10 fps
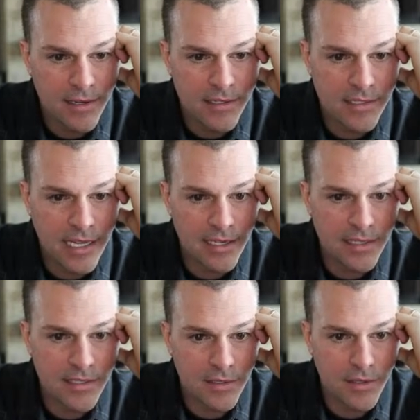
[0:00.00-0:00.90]

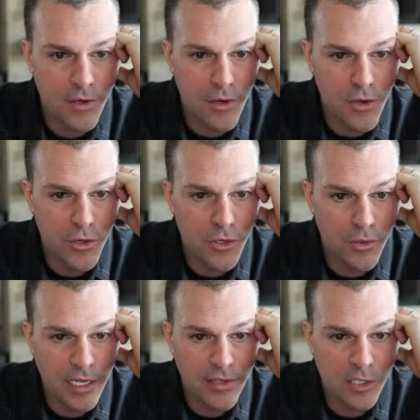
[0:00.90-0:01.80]
Status new.
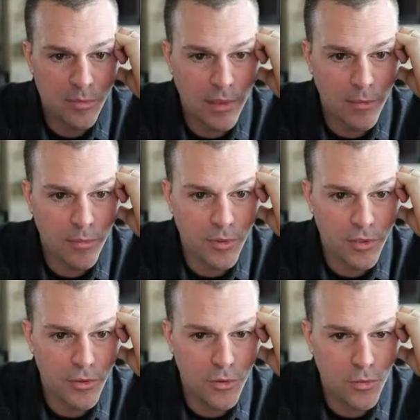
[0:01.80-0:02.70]
Yeah, these are probably
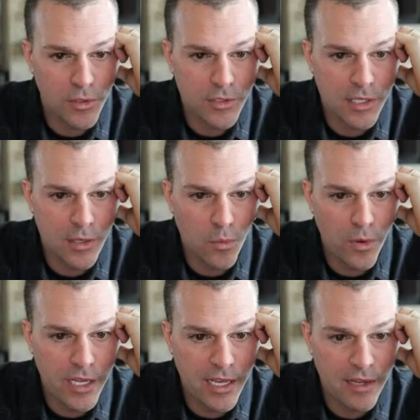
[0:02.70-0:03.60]
new ones that
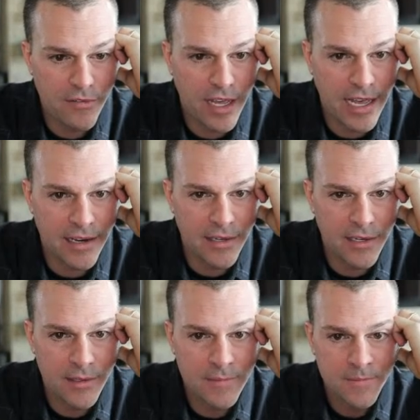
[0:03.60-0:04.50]
we have
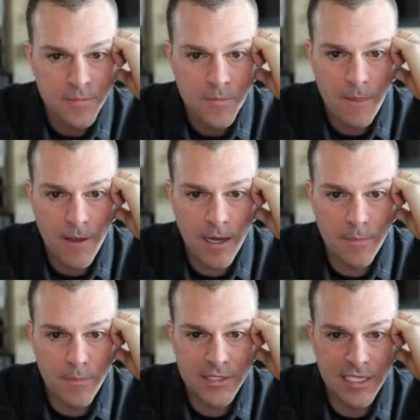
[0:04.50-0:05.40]
added.
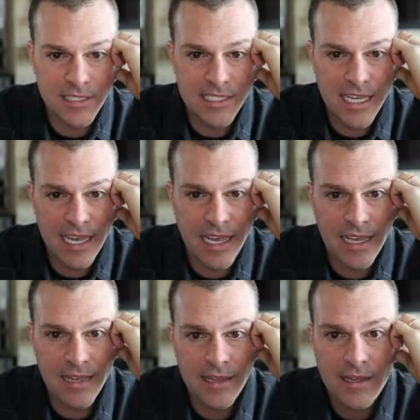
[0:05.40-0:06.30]
But
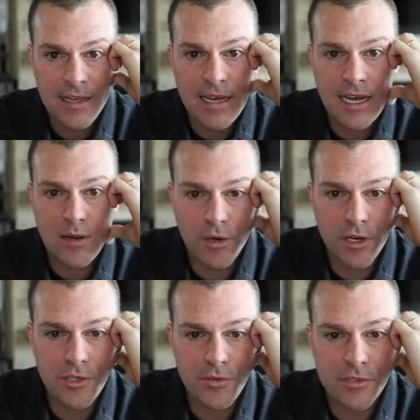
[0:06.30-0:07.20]
today, I want
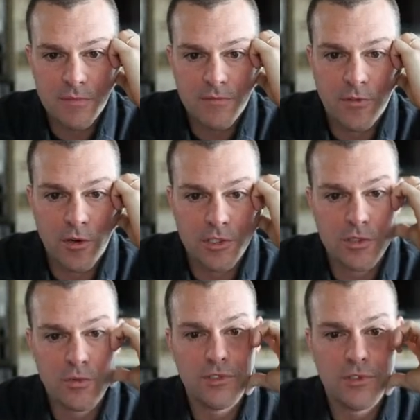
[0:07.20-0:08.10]
to do some
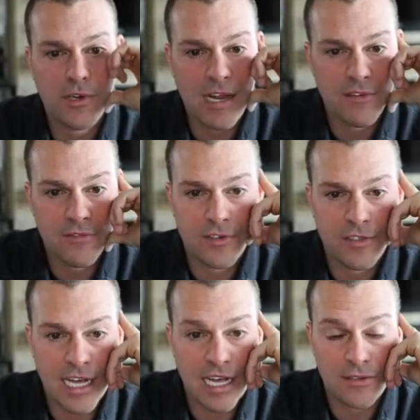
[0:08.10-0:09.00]
virtual driving for
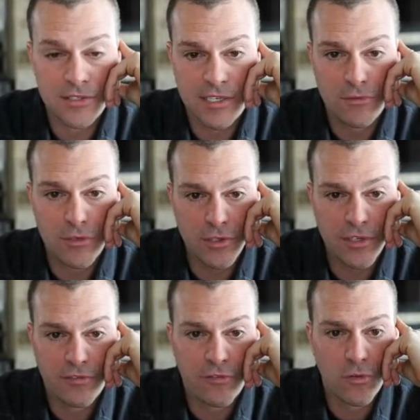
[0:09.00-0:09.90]
dollars. And
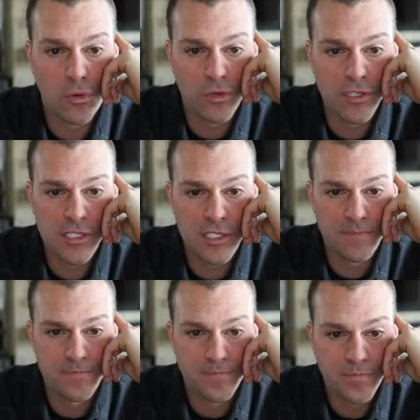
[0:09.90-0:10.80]
really
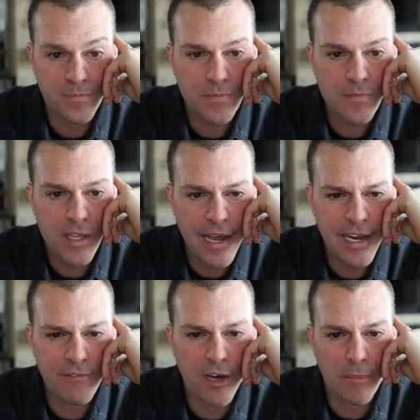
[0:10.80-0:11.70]
fluorescent,
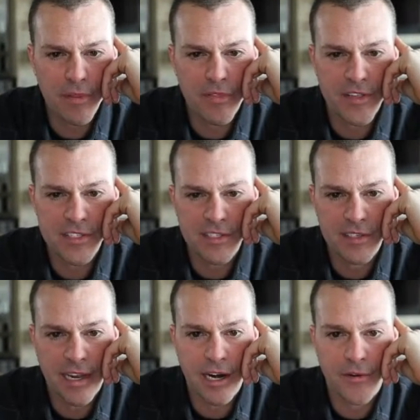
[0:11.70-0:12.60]
kind of up in this
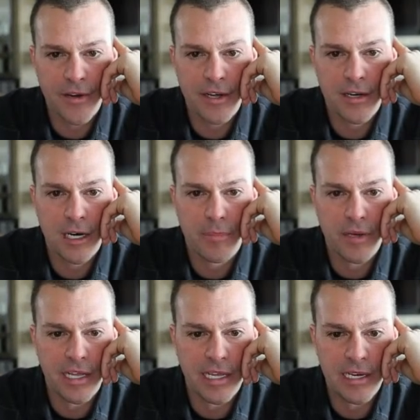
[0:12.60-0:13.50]
area, up
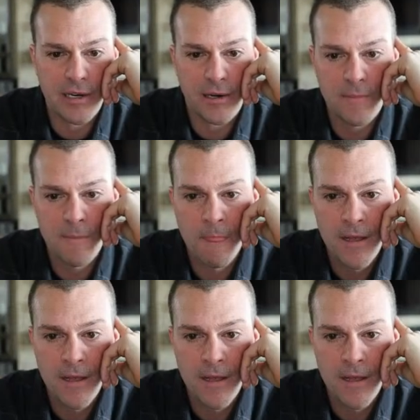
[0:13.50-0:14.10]
in here,